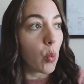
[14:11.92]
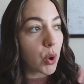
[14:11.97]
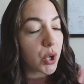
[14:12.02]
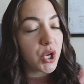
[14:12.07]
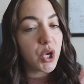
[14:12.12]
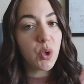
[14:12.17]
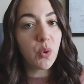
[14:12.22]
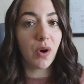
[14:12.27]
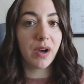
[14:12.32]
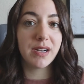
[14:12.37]
What
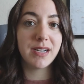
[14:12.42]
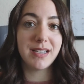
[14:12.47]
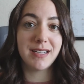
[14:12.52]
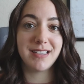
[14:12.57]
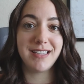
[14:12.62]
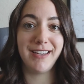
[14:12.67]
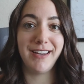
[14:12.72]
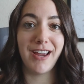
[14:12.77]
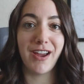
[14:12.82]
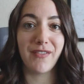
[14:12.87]
do you want to
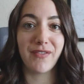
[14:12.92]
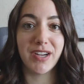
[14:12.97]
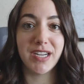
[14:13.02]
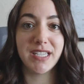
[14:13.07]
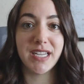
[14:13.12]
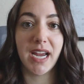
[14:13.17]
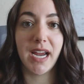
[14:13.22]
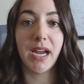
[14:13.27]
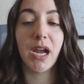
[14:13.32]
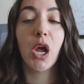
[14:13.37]
see every
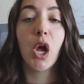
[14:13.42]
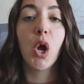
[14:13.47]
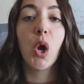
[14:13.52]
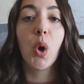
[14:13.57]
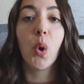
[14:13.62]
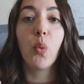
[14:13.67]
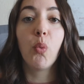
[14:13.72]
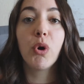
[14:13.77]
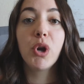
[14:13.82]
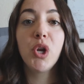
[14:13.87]
day?
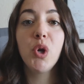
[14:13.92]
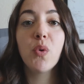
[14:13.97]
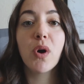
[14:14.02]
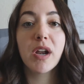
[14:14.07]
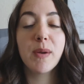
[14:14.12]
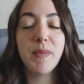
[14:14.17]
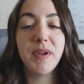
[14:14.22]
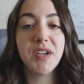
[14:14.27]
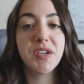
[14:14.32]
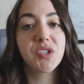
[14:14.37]
What do you
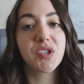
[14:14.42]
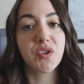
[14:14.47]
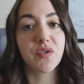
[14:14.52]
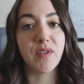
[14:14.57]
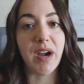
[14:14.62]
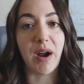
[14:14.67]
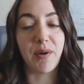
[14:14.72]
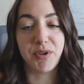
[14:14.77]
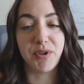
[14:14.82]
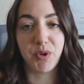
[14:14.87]
want to be
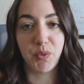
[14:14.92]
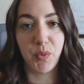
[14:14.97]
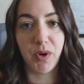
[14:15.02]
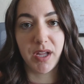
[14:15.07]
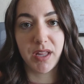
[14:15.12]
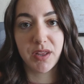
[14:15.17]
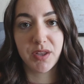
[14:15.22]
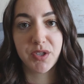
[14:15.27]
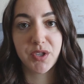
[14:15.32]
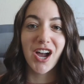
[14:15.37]
surrounded
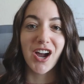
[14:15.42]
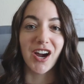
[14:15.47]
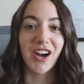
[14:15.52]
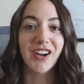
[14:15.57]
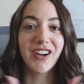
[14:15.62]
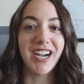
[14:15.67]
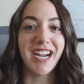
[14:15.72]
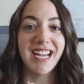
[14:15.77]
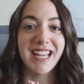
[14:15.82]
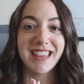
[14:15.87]
with?
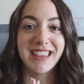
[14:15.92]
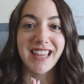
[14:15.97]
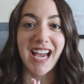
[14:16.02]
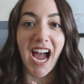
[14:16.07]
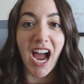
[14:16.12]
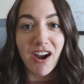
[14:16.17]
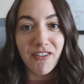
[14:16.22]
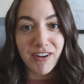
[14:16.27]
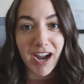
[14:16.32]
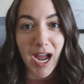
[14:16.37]
All right,
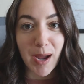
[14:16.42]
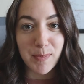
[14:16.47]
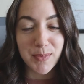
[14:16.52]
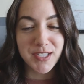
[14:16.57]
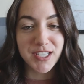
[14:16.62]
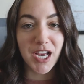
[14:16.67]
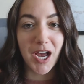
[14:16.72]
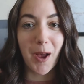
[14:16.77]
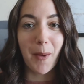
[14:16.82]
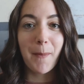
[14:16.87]
that
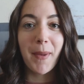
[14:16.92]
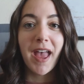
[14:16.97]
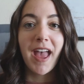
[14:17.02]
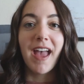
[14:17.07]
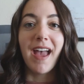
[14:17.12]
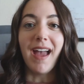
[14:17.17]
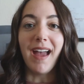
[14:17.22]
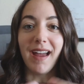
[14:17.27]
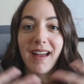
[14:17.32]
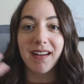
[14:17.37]
wraps up
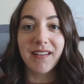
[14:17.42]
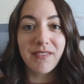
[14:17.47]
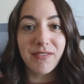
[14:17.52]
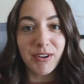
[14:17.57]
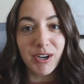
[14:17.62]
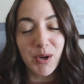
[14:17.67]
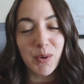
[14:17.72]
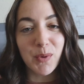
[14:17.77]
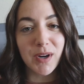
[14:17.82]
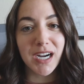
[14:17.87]

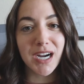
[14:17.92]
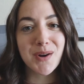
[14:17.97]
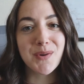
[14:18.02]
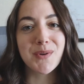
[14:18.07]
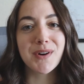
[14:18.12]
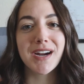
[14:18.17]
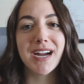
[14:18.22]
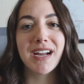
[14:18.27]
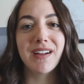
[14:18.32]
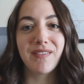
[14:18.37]
everywhere
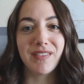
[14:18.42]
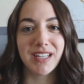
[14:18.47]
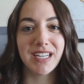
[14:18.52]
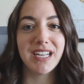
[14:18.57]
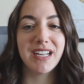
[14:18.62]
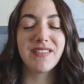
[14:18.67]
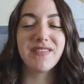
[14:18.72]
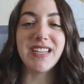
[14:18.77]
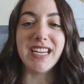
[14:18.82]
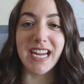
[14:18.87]
where I've
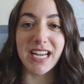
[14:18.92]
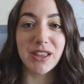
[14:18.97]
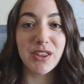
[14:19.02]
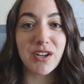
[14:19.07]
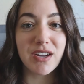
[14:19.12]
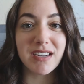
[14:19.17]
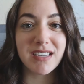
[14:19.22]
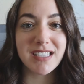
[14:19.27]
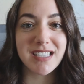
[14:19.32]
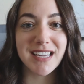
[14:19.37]
lived in
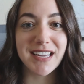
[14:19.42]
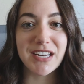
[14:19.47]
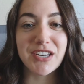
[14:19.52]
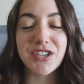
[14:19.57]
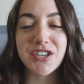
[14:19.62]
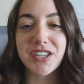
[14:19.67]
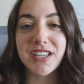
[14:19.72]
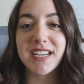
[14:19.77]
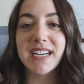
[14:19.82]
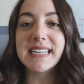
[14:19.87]
Los
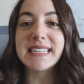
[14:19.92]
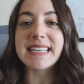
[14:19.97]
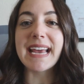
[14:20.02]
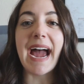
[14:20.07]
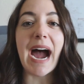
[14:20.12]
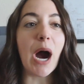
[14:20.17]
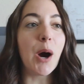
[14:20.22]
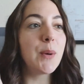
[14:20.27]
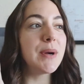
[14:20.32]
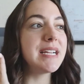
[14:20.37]
Angeles,
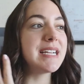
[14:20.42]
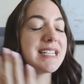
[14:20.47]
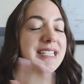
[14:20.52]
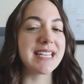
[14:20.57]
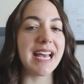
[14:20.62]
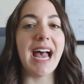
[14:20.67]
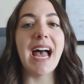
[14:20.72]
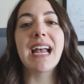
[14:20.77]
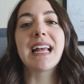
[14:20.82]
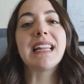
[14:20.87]
how
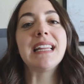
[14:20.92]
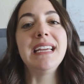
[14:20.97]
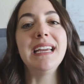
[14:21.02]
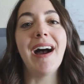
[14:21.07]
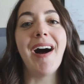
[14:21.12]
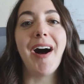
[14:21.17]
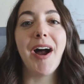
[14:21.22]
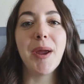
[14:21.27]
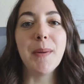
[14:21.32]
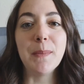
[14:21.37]

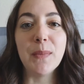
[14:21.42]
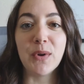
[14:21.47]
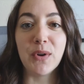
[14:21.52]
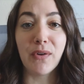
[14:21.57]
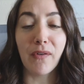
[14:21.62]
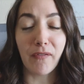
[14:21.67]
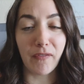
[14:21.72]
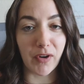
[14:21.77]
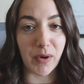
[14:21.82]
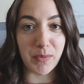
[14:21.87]
exactly I
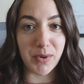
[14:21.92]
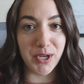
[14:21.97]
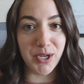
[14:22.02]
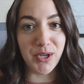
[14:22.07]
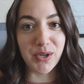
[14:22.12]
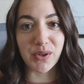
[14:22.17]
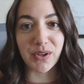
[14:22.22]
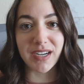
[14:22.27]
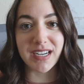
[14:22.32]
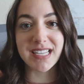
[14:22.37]
moved from New
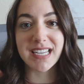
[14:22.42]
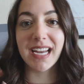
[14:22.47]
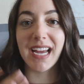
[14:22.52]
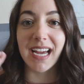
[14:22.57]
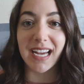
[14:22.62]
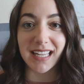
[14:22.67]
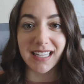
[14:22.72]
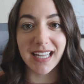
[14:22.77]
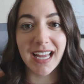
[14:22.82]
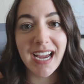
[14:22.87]
York to
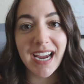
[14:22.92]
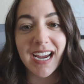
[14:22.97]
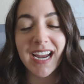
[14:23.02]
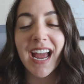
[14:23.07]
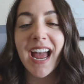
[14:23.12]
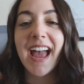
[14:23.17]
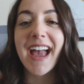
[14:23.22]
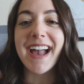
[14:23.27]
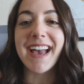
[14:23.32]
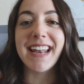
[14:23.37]

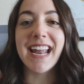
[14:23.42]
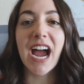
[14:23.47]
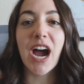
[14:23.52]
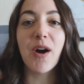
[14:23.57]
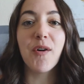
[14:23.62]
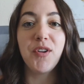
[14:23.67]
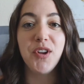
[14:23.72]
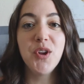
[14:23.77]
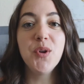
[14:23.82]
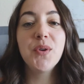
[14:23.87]
LA, and
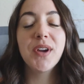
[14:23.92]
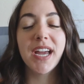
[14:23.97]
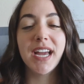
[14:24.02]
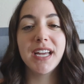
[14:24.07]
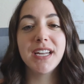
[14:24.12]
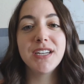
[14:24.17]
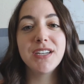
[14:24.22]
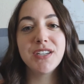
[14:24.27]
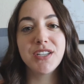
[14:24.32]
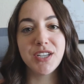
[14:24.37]
how you
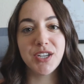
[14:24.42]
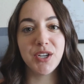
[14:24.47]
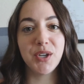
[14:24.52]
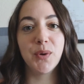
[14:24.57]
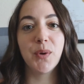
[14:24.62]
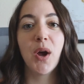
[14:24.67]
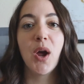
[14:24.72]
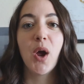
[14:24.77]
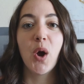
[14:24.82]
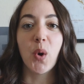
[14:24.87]
can
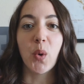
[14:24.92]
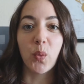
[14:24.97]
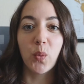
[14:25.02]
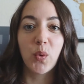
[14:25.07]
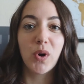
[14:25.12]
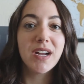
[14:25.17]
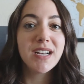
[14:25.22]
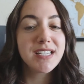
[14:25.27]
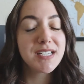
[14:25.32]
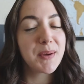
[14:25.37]
too,
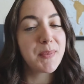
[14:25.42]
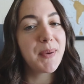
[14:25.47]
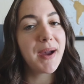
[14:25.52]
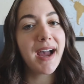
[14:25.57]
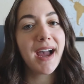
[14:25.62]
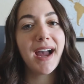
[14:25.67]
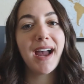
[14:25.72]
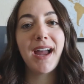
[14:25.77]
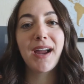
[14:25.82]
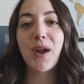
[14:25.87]
what to
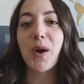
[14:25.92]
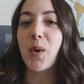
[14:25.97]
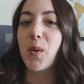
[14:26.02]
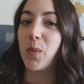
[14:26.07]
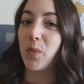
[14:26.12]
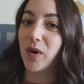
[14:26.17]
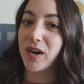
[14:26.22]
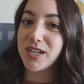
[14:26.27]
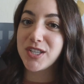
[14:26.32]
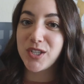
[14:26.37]
pack,
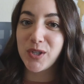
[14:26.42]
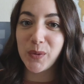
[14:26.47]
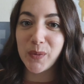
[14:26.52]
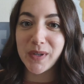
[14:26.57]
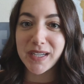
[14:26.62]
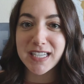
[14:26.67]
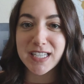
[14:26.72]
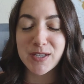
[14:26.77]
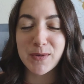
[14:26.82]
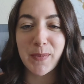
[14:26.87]
what
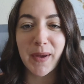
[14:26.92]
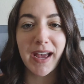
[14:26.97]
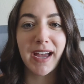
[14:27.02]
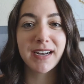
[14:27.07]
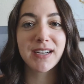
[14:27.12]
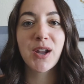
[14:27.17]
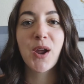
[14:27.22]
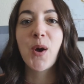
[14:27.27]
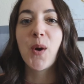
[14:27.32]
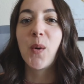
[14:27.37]
to
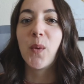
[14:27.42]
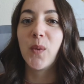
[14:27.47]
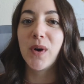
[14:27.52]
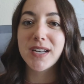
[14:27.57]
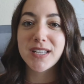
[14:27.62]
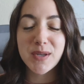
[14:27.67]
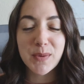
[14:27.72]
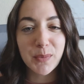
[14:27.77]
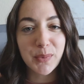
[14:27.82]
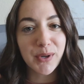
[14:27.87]
expect,
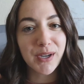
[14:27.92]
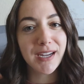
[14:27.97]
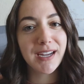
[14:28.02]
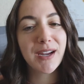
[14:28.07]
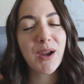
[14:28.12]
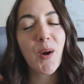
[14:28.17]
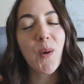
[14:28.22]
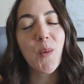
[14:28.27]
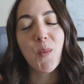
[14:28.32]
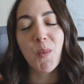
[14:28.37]
what to
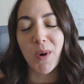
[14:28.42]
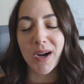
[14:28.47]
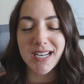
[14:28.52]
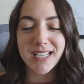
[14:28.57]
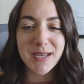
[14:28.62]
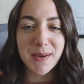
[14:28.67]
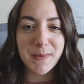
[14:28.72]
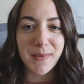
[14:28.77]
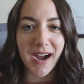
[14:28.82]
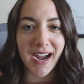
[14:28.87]
bring,
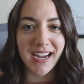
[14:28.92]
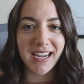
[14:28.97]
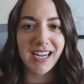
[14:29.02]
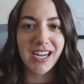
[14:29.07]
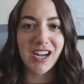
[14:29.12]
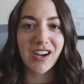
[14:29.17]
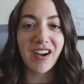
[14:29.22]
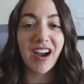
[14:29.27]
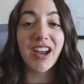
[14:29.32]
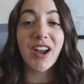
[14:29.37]
what to buy
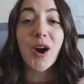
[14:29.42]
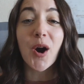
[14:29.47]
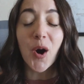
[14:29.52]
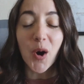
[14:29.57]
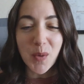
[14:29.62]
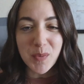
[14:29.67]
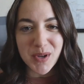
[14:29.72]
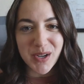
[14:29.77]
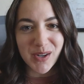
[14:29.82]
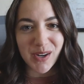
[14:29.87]
here. I
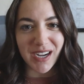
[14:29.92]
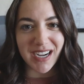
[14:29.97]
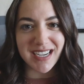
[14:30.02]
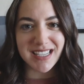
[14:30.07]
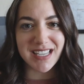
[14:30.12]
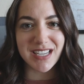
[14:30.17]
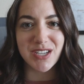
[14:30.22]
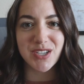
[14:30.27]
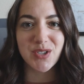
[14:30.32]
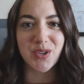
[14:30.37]
hope you
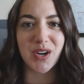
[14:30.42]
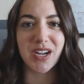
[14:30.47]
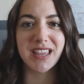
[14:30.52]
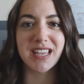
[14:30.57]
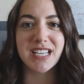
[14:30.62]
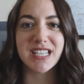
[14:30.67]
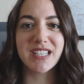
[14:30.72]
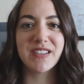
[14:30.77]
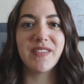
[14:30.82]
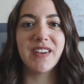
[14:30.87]
guys
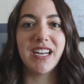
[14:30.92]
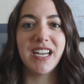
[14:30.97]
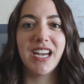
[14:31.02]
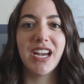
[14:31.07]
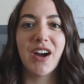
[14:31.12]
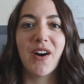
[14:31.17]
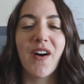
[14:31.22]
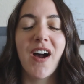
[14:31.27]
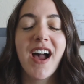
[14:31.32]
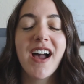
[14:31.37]
enjoyed this
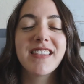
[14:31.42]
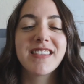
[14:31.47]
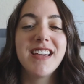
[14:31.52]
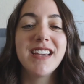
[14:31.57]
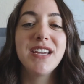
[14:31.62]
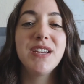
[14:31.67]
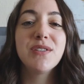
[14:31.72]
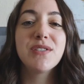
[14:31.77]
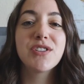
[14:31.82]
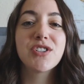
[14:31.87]
video.
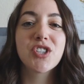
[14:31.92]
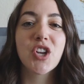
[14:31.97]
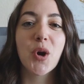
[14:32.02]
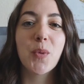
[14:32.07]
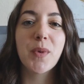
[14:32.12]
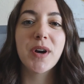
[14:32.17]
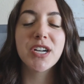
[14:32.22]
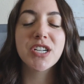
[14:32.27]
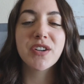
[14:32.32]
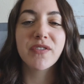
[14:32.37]
Thank you
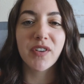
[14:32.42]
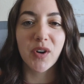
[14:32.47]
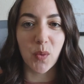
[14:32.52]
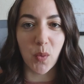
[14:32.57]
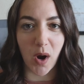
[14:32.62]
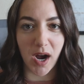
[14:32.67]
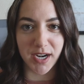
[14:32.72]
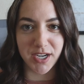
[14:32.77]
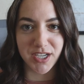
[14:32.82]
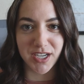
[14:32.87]
so much for
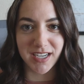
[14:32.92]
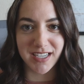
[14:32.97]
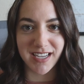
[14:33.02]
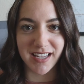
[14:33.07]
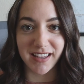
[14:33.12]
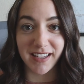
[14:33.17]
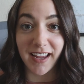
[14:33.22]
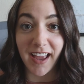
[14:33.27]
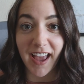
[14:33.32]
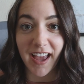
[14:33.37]
watching
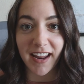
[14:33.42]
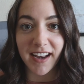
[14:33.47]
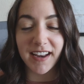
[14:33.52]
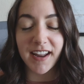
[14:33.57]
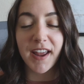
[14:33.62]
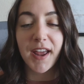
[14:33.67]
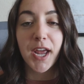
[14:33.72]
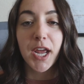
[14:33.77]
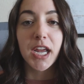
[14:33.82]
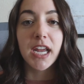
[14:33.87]
to the
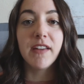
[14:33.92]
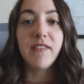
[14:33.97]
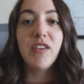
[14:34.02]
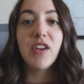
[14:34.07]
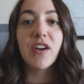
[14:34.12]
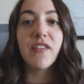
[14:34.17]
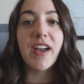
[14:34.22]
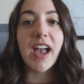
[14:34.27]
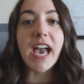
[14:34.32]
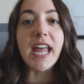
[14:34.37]
end. If
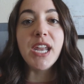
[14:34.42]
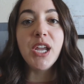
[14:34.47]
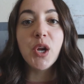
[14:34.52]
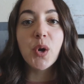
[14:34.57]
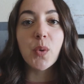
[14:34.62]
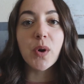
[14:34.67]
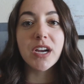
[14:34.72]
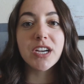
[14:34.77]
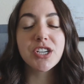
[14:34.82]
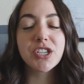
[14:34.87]
you have
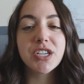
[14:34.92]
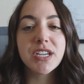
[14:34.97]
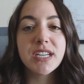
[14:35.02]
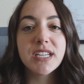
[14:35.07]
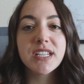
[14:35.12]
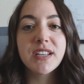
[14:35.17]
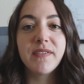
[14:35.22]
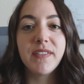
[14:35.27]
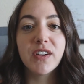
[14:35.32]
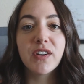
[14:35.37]
any
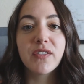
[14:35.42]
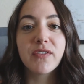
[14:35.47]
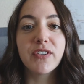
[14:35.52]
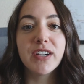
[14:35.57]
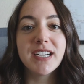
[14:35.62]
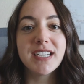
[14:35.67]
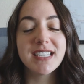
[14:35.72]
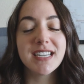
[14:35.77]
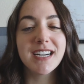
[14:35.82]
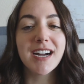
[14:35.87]
questions, feel
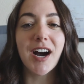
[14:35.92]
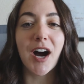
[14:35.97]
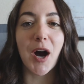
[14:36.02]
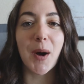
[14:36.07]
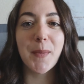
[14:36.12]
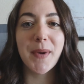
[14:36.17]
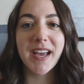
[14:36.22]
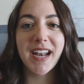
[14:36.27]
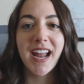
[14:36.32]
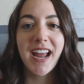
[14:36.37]
free to
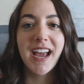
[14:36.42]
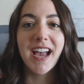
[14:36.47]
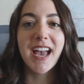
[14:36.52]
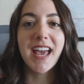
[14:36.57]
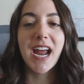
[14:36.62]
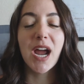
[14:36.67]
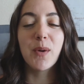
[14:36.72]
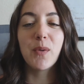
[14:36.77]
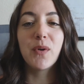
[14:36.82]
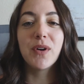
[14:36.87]
comment
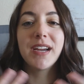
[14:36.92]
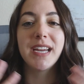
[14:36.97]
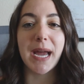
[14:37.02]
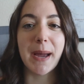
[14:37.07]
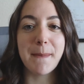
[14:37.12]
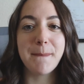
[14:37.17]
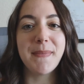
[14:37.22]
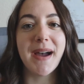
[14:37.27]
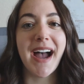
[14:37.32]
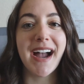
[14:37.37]
and I will
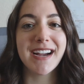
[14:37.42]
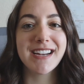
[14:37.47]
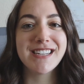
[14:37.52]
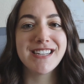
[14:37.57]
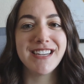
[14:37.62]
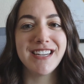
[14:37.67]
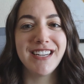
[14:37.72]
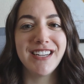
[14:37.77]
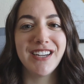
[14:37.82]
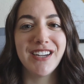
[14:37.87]
get back
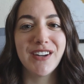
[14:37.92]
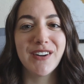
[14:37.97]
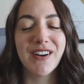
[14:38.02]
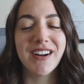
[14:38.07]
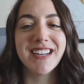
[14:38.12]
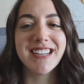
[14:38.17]
to you.